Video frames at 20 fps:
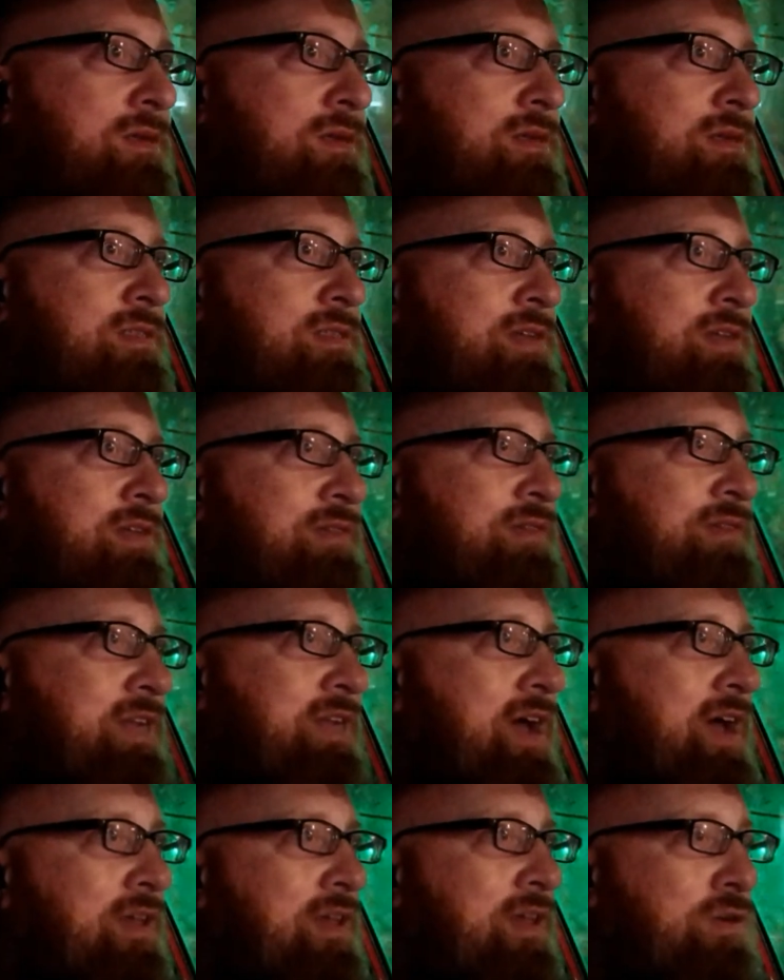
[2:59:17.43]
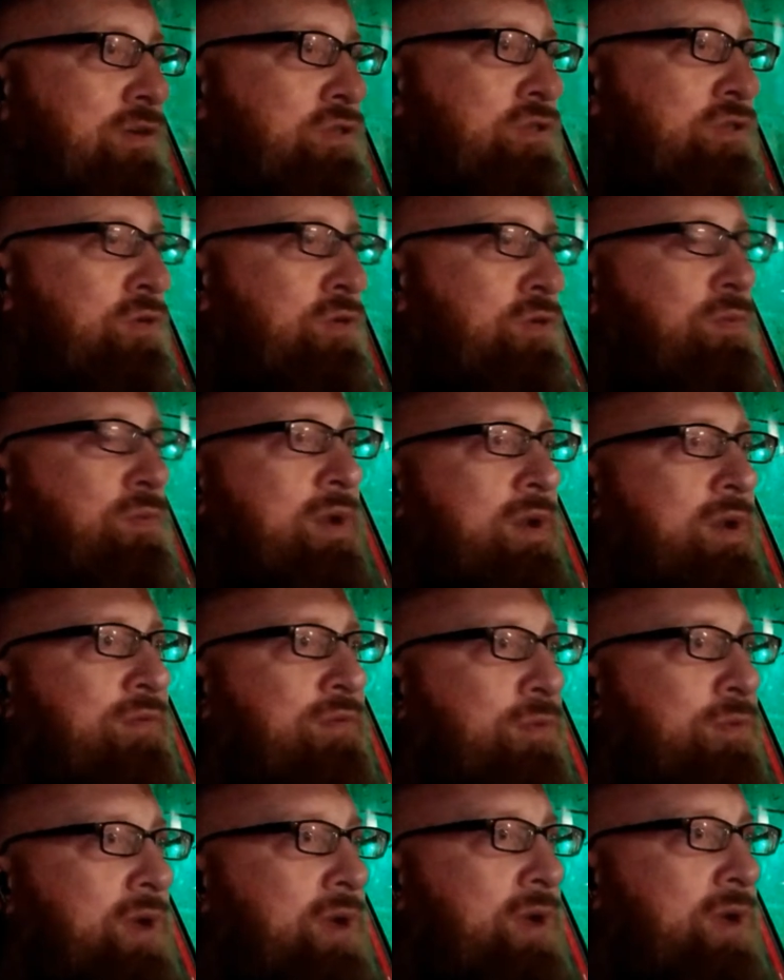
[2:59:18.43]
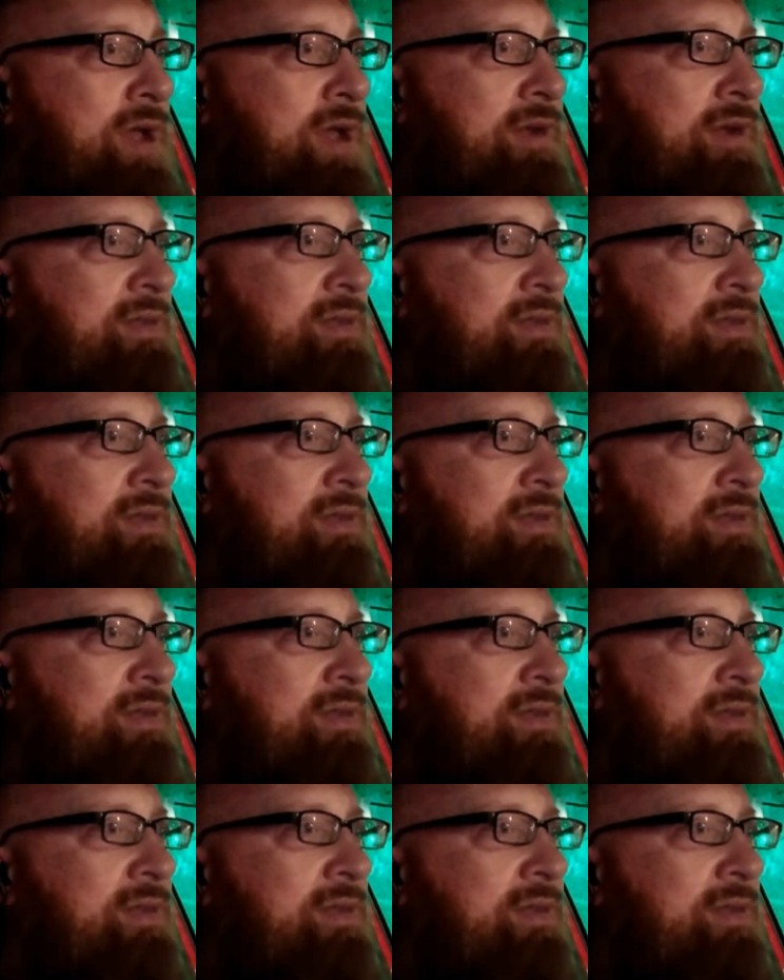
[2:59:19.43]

$70 or whatever we're at.